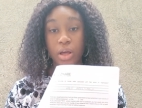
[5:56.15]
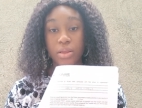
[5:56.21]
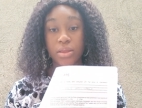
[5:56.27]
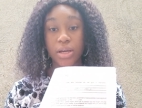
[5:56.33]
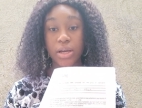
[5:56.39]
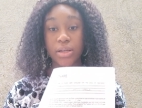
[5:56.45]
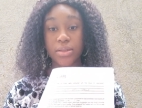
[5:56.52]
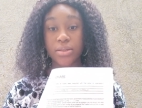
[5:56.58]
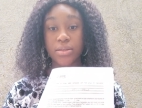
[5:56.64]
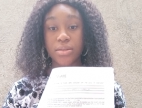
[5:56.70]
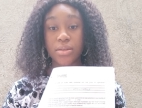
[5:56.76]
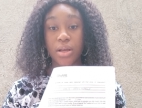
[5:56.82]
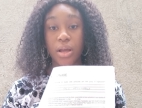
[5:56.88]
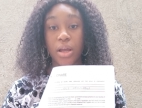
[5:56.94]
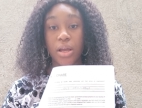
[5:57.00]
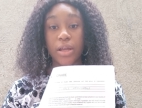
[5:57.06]
That's
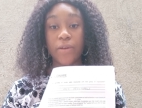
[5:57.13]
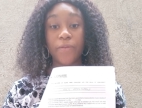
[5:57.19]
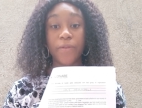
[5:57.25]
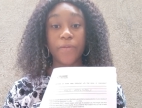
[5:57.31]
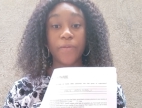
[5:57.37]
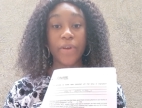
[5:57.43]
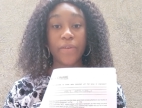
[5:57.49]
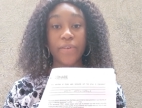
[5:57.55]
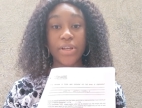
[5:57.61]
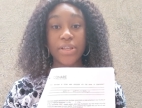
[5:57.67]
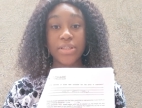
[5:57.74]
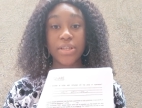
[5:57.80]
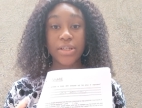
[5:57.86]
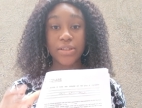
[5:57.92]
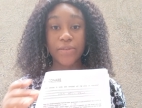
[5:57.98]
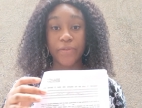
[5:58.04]
if you've ever
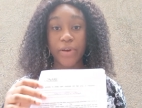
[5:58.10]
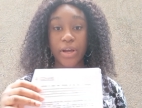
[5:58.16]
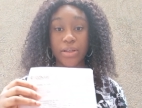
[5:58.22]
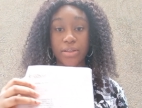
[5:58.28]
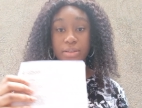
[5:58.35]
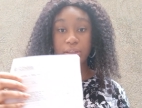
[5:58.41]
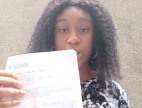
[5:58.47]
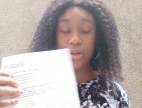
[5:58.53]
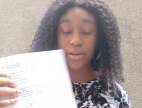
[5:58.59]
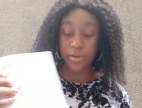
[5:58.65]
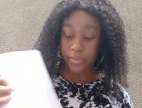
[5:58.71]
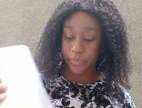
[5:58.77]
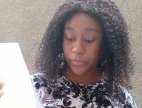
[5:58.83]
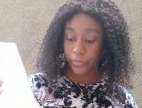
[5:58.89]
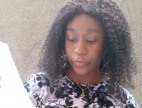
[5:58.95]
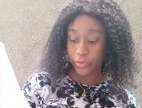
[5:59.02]
sought
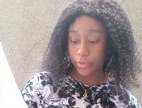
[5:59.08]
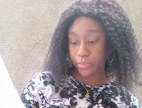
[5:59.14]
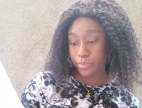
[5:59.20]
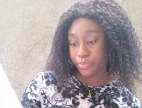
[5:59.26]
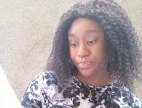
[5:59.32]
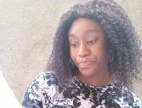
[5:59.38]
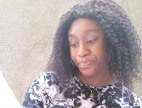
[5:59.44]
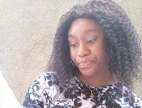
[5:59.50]
asylum from